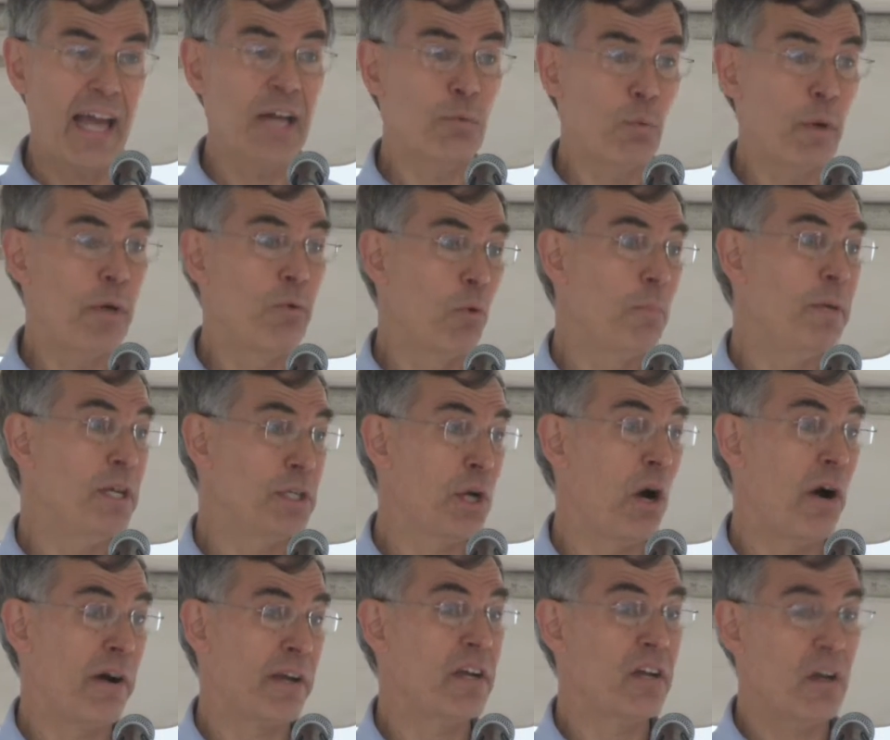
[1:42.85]
we will be
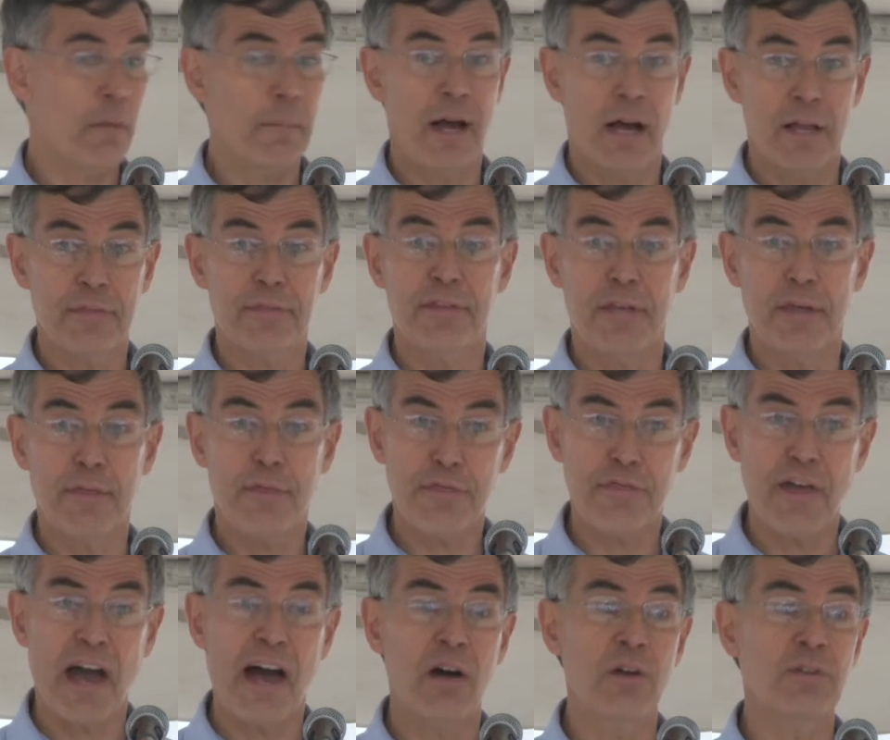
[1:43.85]
talking about the
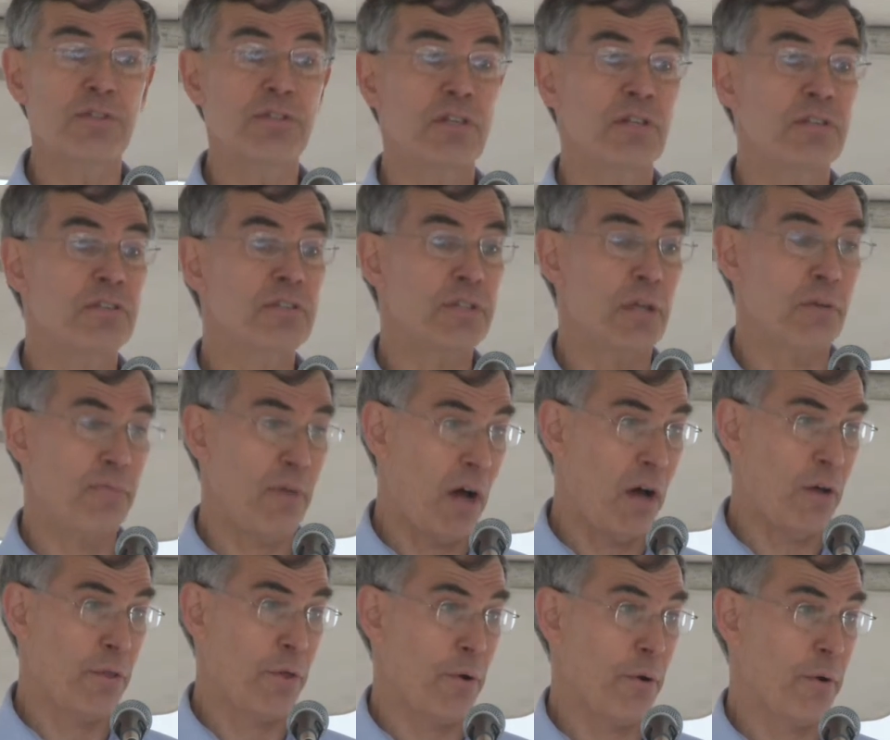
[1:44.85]
thousands of
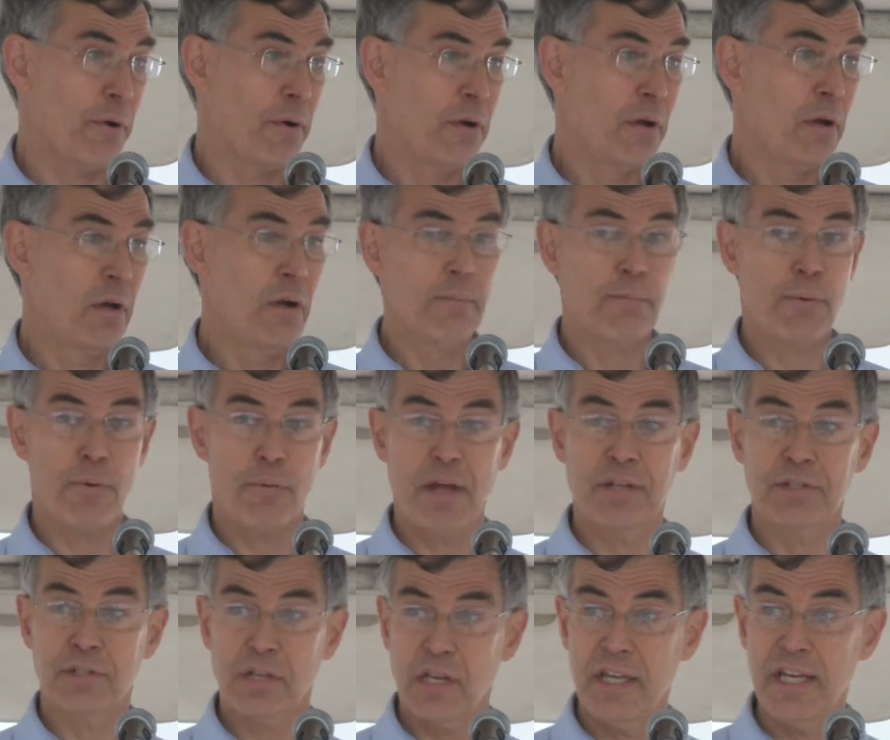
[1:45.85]
other
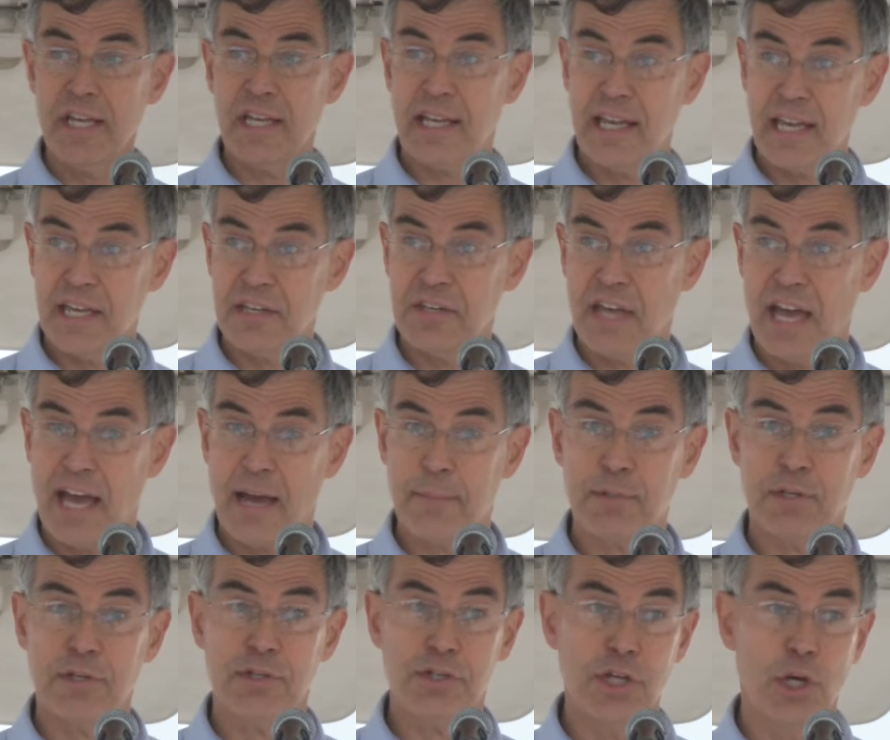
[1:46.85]
parentally
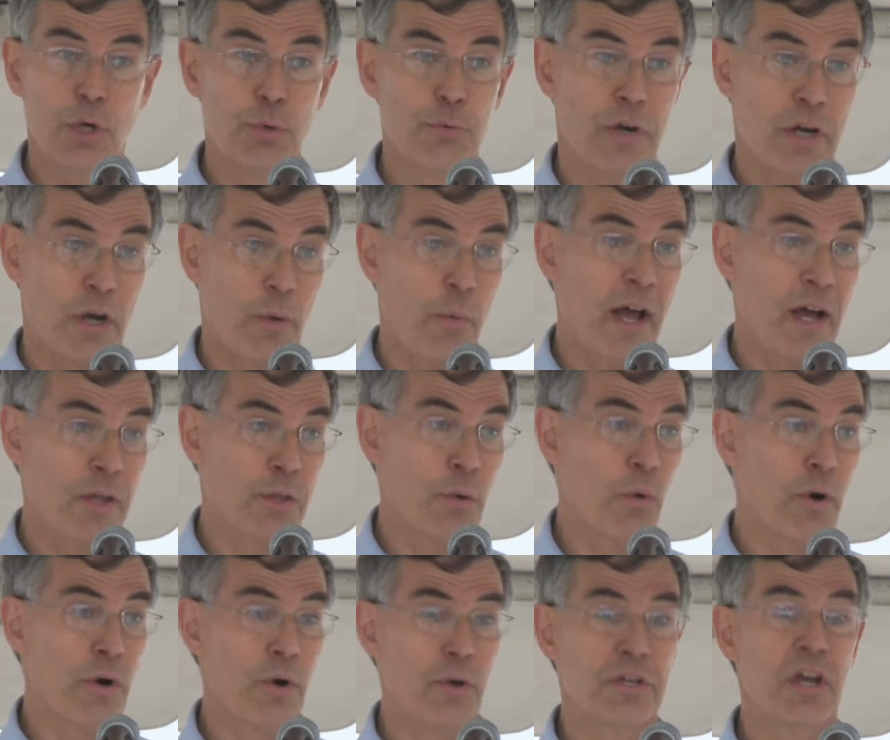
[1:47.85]
kidnapped children around the
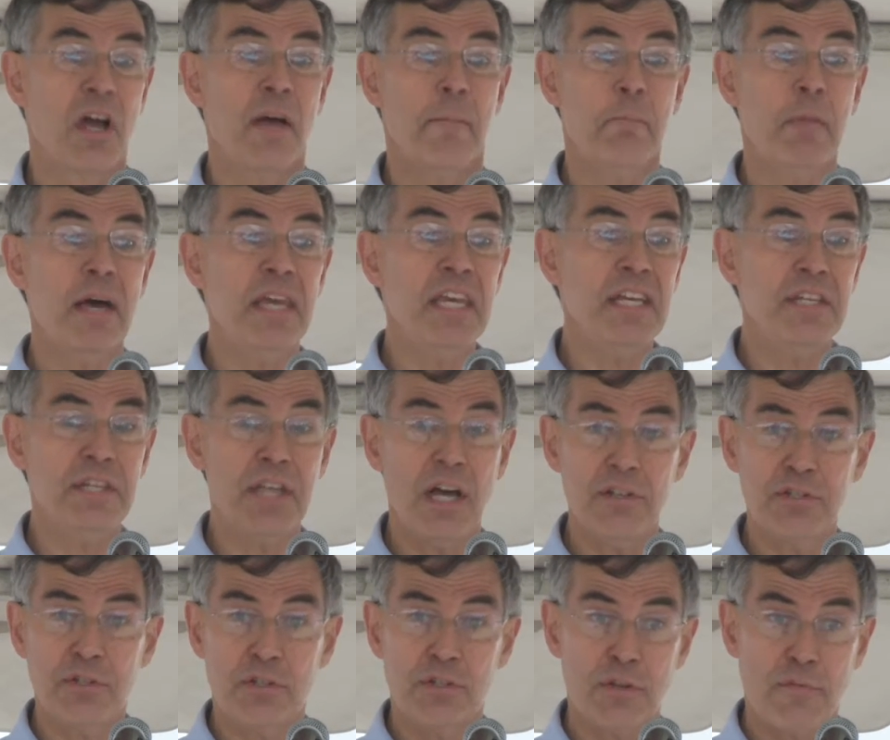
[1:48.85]
world, many
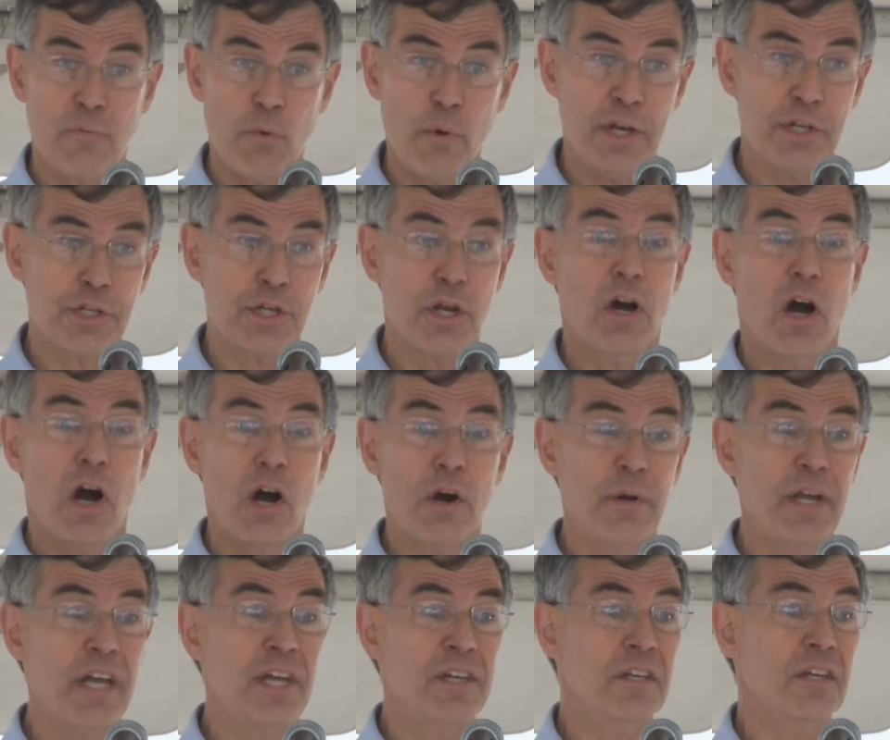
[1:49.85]
dozens of which are
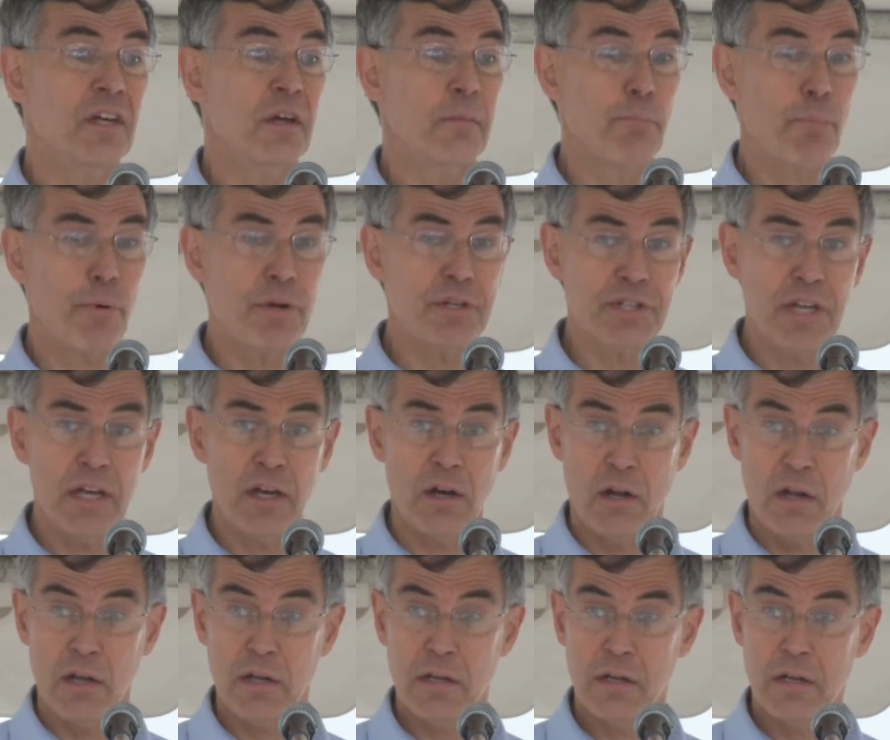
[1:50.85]
in
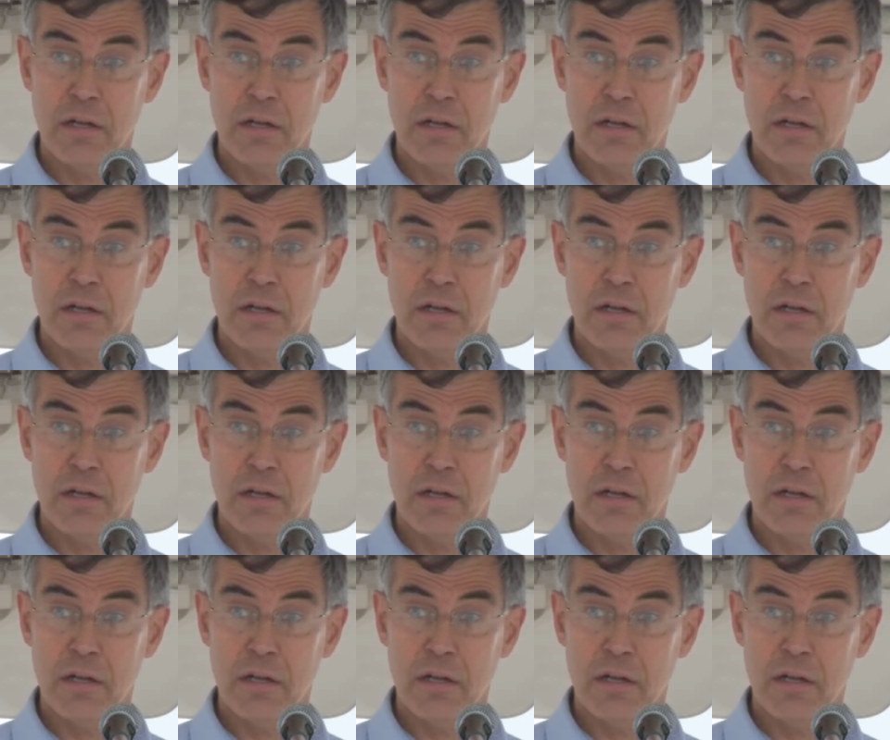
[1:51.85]
Brazil.